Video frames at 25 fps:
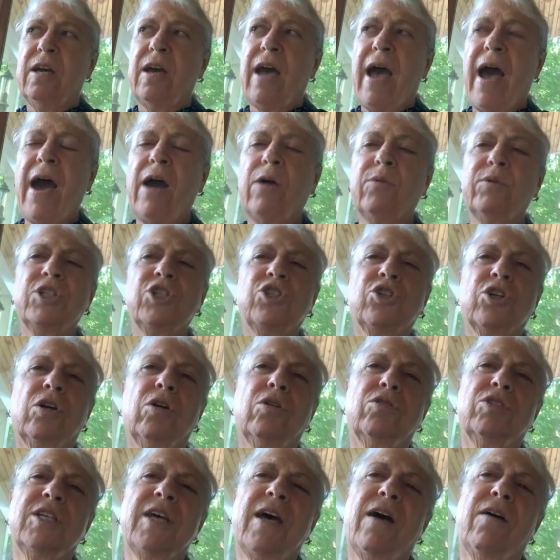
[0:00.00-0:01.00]
How is your
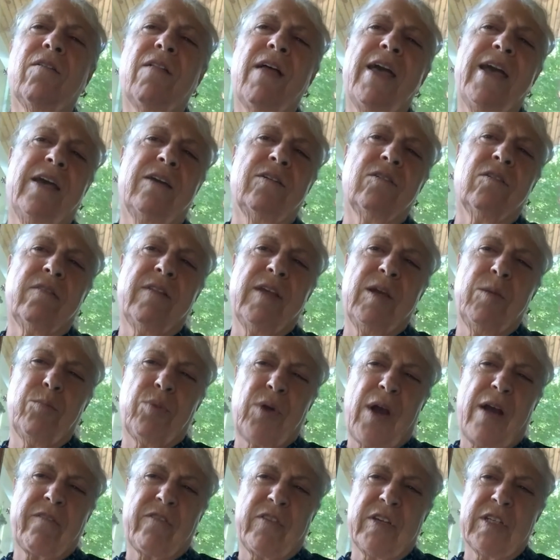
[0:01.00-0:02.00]
hotel handling
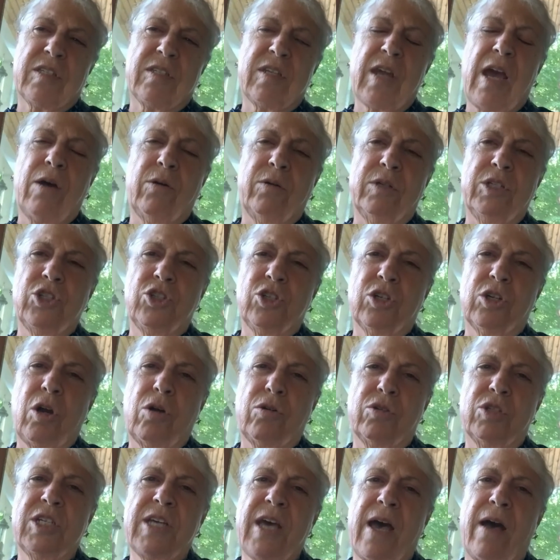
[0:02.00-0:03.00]
breakfast? How is your
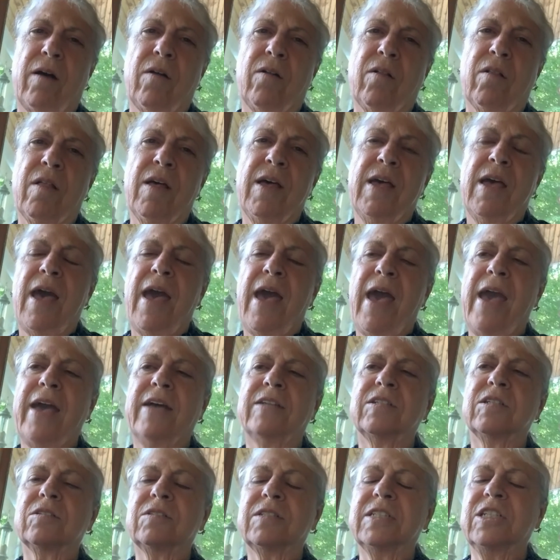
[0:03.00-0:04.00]
hotel
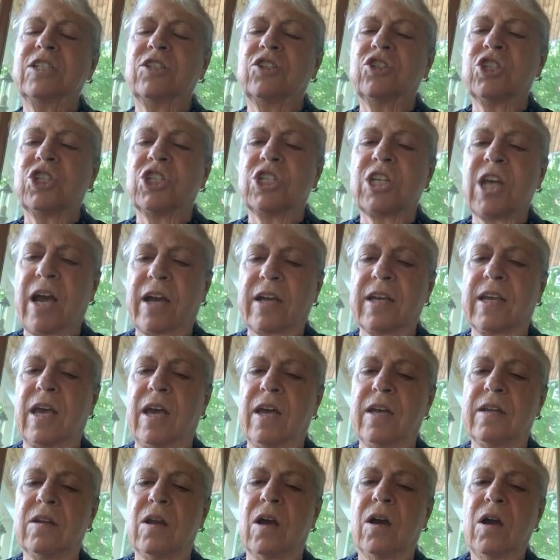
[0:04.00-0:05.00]
handling
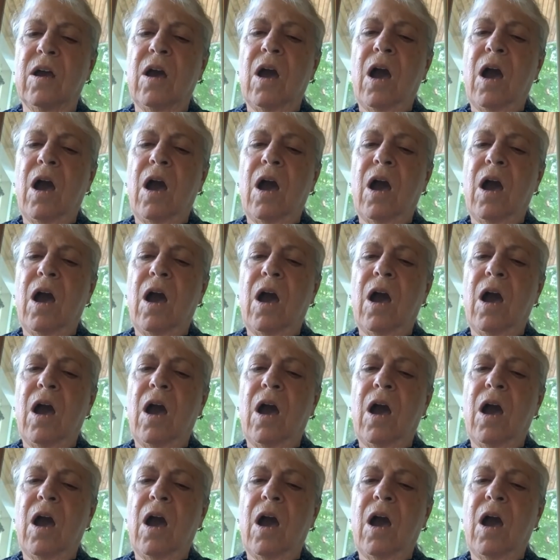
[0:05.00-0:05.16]
check-in?